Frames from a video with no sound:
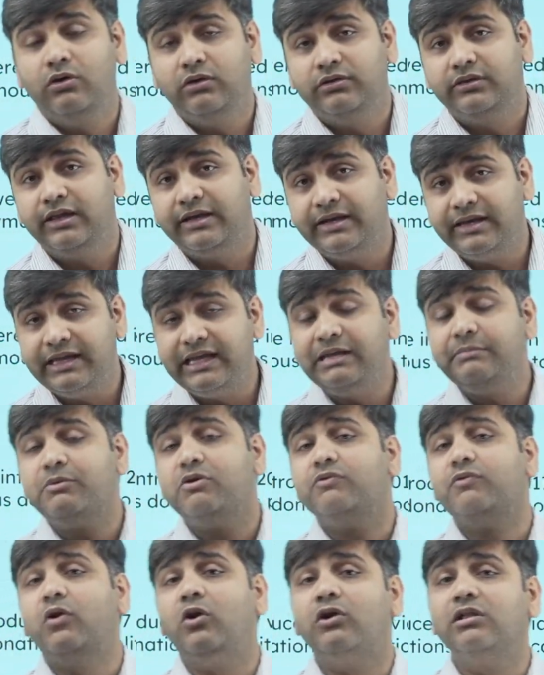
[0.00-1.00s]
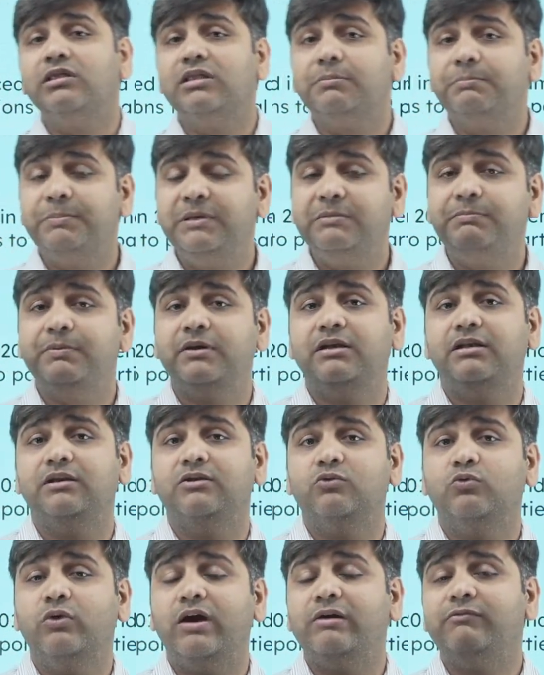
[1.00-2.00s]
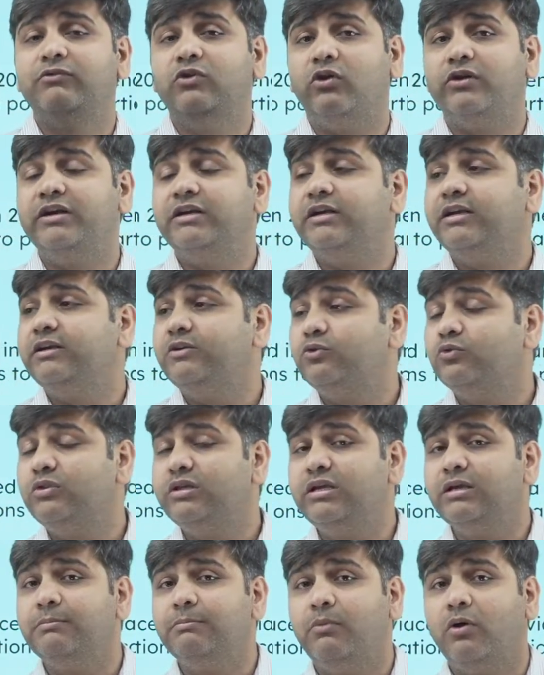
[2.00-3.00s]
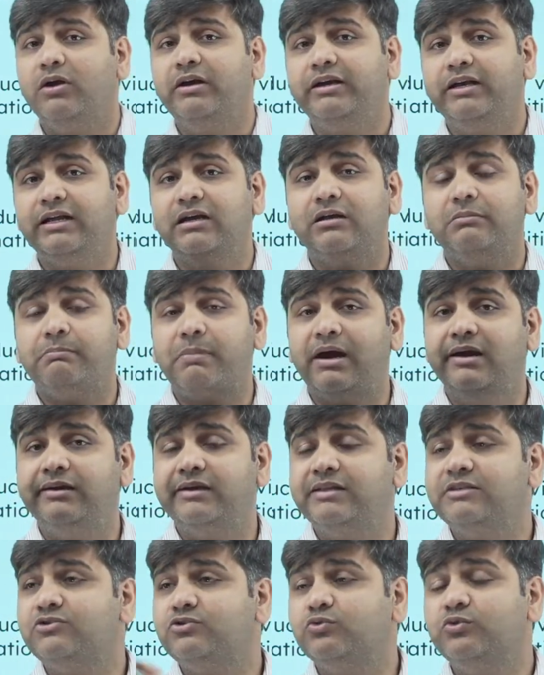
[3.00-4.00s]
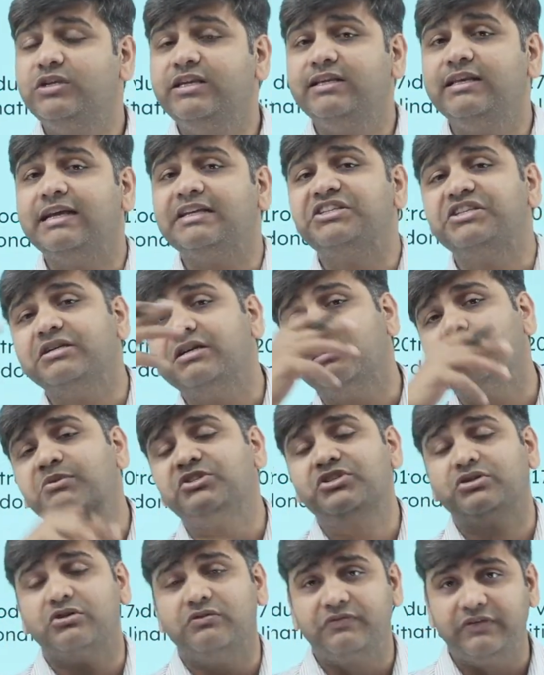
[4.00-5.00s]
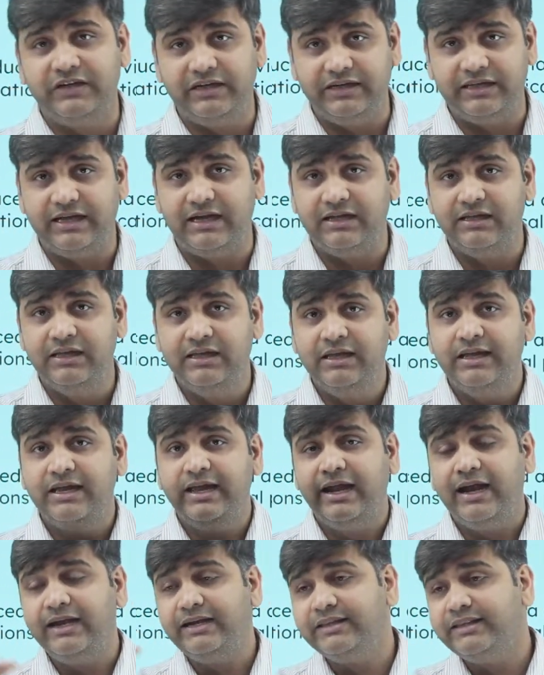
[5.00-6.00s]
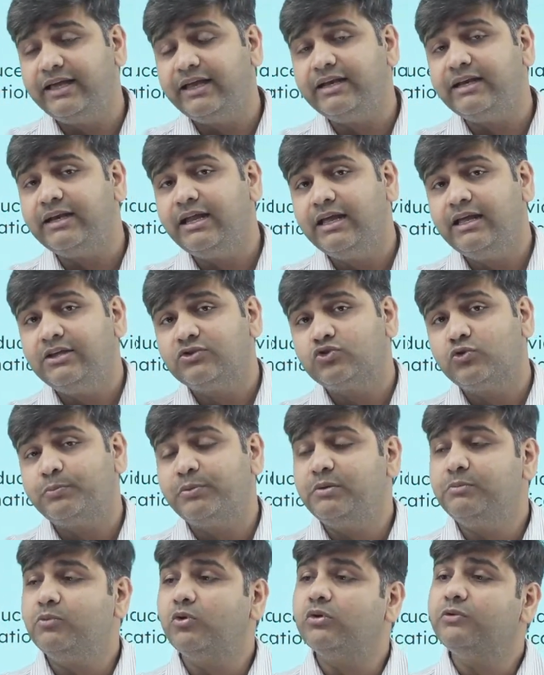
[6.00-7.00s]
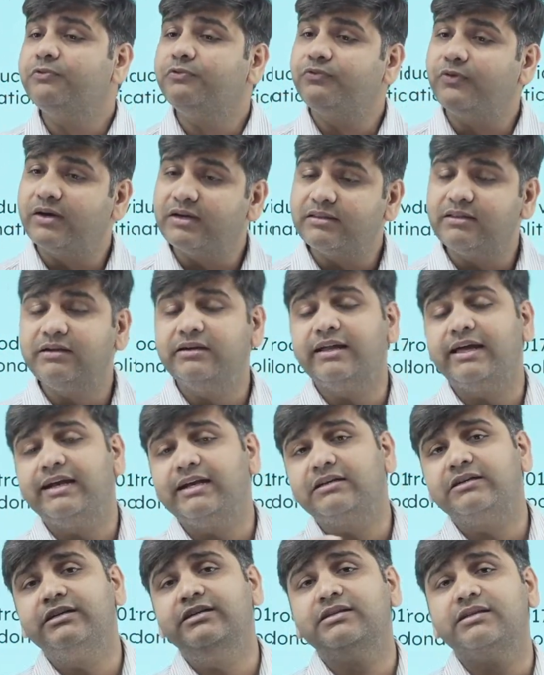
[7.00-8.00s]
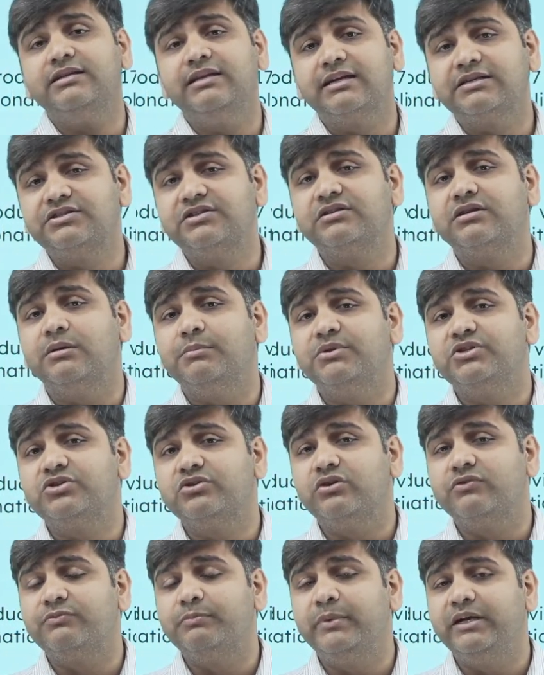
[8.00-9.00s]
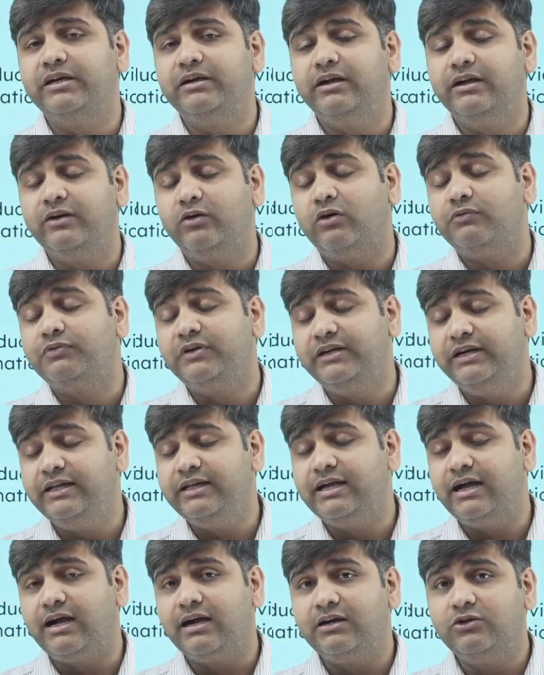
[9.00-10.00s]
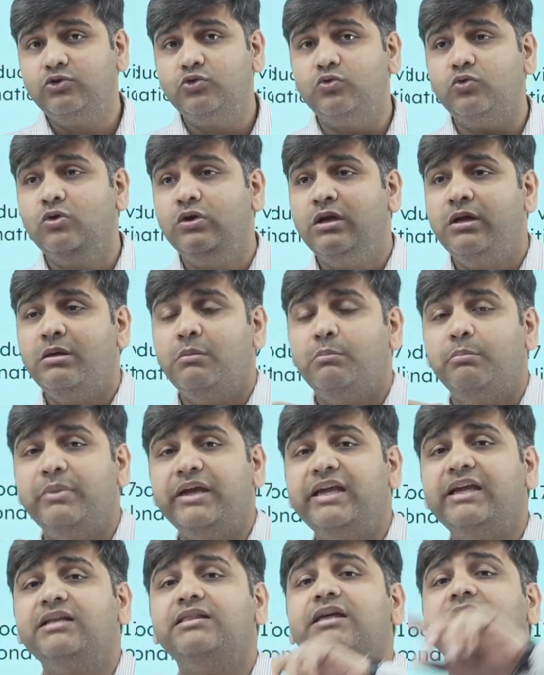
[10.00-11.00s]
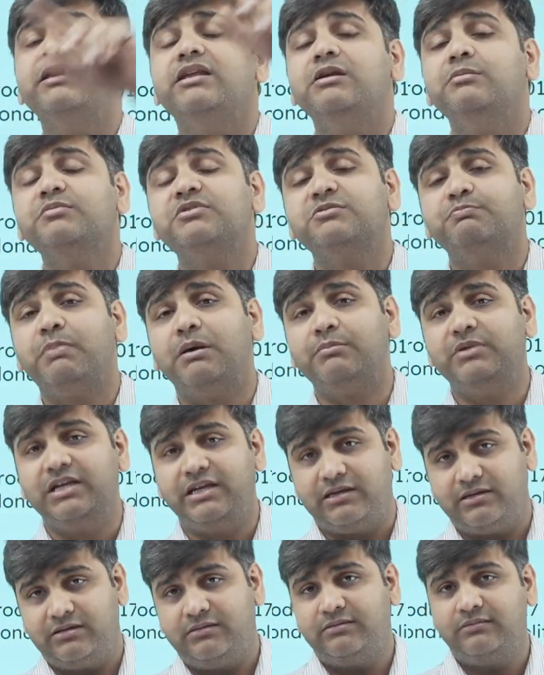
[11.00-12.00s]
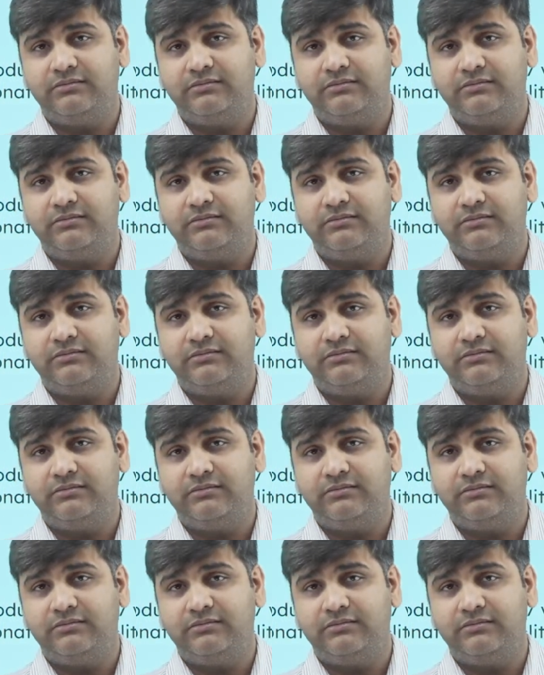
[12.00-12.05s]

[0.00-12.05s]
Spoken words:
the name of all the people who have donated to the political parties to the Election Commission of India. And then Supreme Court further directed the Election Commission of India to make the names public.